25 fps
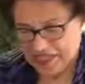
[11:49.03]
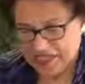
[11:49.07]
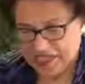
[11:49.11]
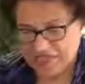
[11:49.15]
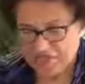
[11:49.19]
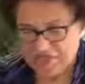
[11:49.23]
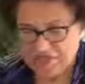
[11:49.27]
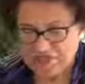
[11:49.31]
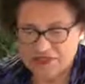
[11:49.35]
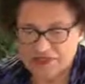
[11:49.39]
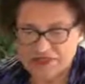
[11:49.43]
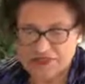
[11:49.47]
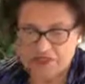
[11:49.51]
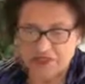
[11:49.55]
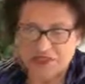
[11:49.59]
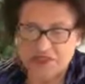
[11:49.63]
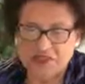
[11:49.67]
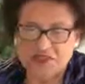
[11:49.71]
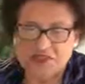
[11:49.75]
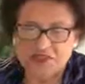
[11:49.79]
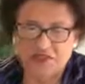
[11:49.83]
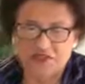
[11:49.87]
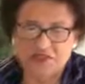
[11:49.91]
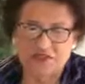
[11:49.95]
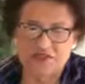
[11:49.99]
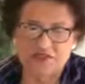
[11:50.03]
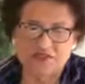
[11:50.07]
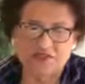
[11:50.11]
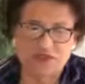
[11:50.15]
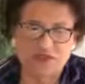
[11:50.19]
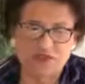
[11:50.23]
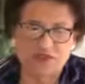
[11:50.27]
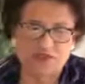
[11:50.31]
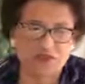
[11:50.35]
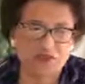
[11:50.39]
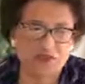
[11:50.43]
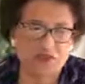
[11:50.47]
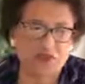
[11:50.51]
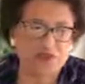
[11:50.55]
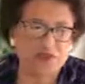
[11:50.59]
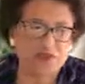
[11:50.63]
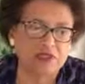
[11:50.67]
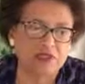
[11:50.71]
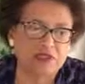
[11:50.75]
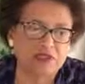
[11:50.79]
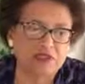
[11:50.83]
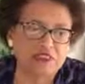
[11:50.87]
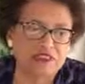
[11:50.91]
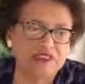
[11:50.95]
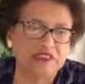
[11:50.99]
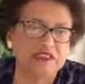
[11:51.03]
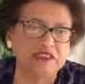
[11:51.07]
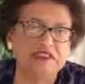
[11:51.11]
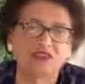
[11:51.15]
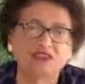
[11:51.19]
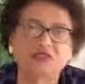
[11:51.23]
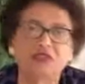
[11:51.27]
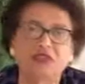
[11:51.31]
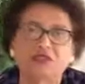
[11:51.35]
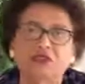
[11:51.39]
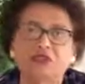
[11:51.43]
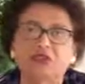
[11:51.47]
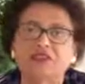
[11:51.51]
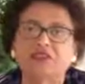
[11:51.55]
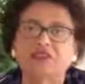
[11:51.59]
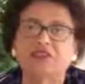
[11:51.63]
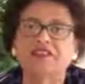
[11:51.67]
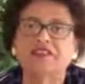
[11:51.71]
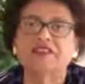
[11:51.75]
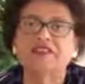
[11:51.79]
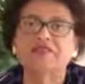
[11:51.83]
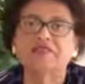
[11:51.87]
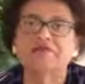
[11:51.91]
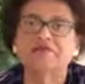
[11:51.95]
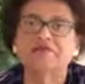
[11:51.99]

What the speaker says: I found this on Facebook, but it's a true story.